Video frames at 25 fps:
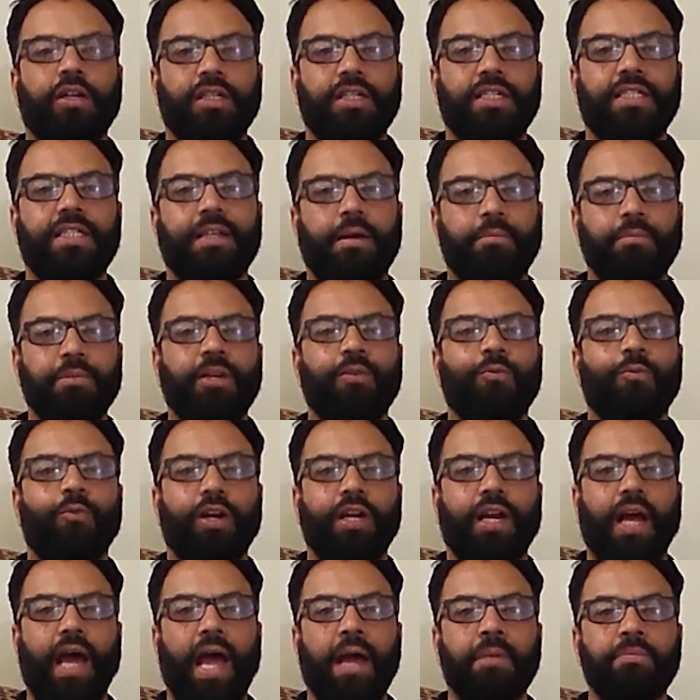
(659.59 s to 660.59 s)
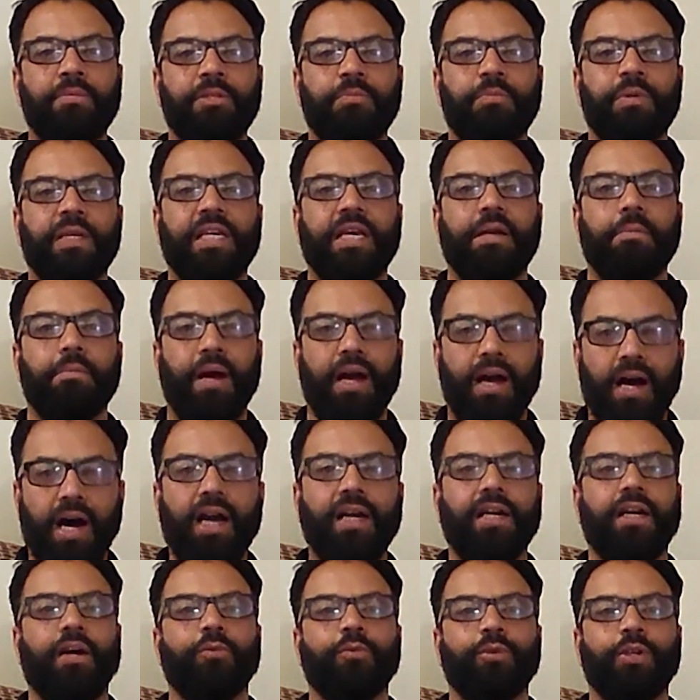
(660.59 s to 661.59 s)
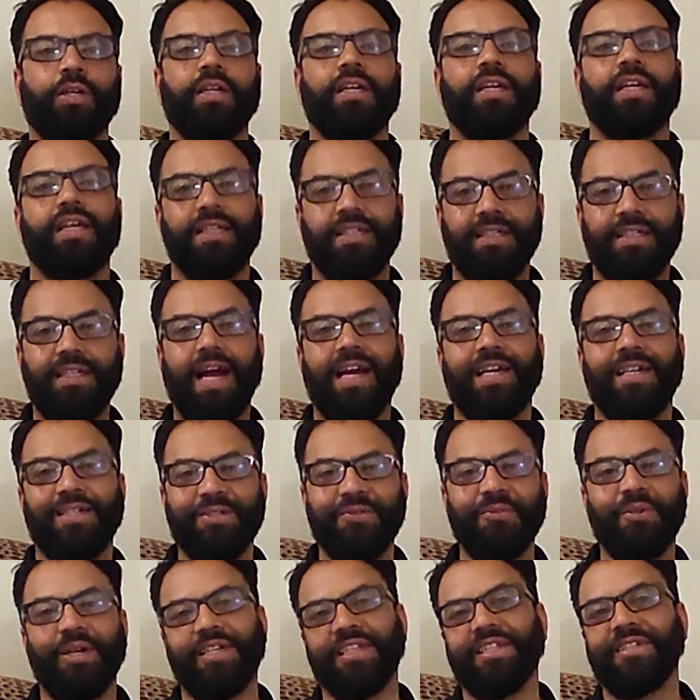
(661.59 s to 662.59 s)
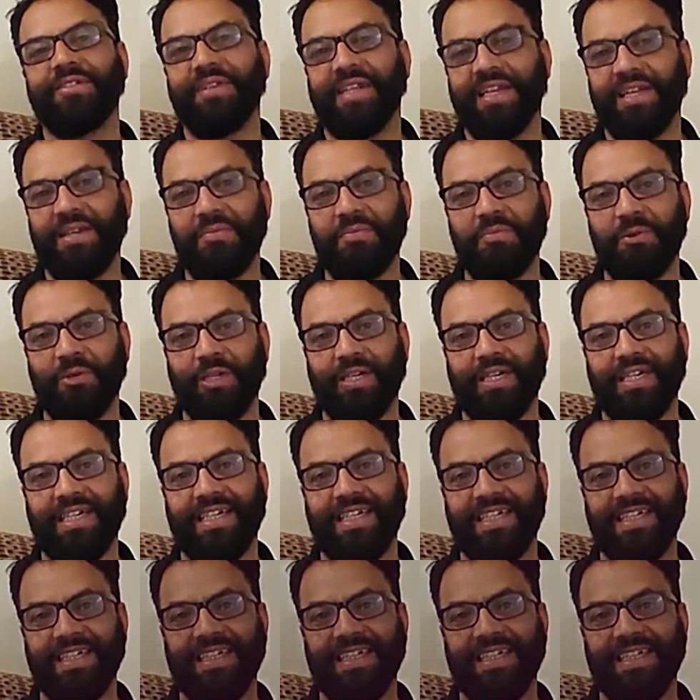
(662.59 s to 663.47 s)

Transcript: This is something what I am speaking my heart out. That is what is very important.